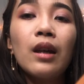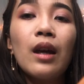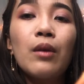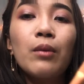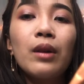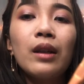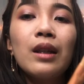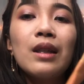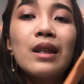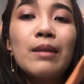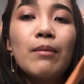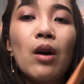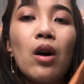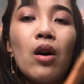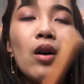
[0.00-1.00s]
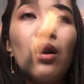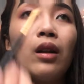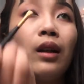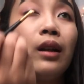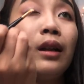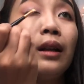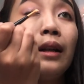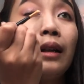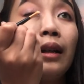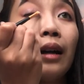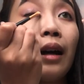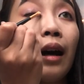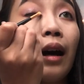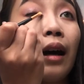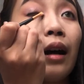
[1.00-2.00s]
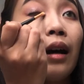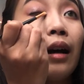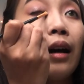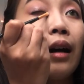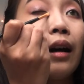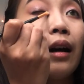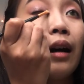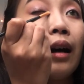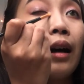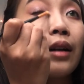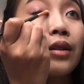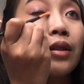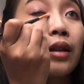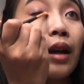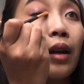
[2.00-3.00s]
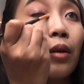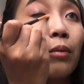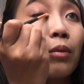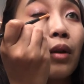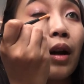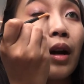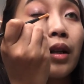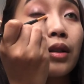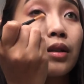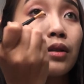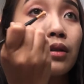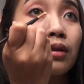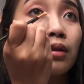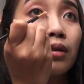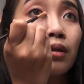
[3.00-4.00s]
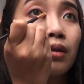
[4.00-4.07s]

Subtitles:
a really small eyeshadow brush.